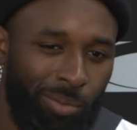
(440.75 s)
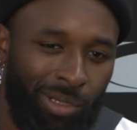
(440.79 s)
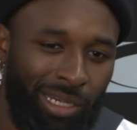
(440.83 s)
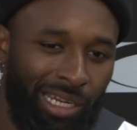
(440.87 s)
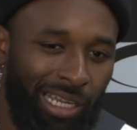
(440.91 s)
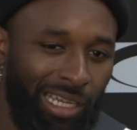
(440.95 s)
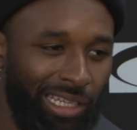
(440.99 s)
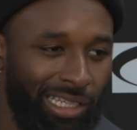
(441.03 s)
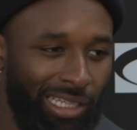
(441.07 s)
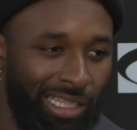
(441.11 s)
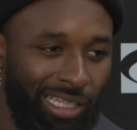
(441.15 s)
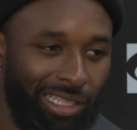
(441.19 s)

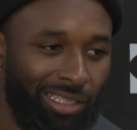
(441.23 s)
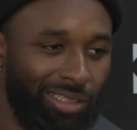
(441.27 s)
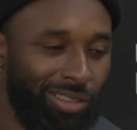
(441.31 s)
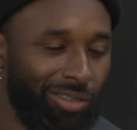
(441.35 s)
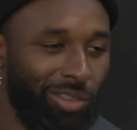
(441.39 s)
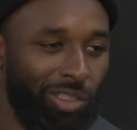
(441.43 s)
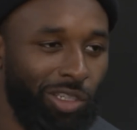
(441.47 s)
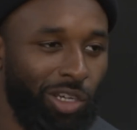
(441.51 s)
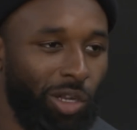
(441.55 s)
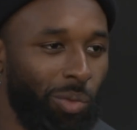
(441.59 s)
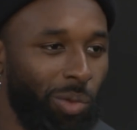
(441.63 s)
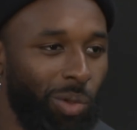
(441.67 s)
But again,
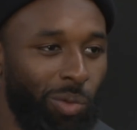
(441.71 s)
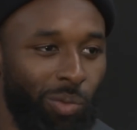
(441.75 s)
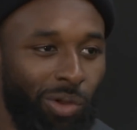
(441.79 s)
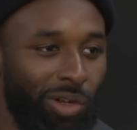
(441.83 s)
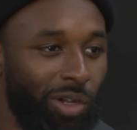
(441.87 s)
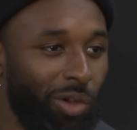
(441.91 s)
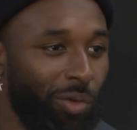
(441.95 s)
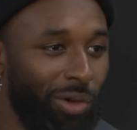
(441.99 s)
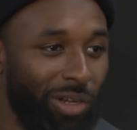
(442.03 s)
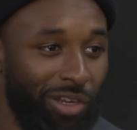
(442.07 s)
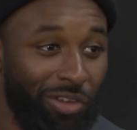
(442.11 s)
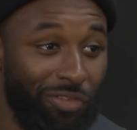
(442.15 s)
you know, we
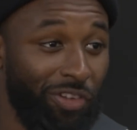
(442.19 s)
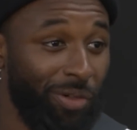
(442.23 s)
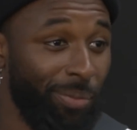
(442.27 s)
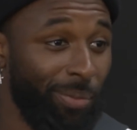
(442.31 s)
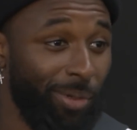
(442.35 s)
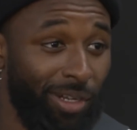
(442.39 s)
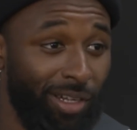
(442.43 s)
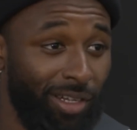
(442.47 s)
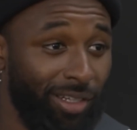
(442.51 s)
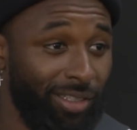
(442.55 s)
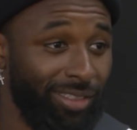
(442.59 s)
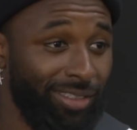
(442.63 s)
want to run the
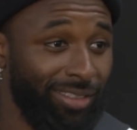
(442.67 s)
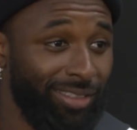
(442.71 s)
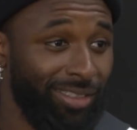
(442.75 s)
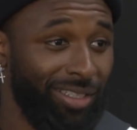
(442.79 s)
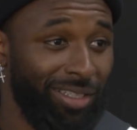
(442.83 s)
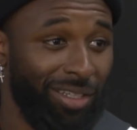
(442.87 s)
football.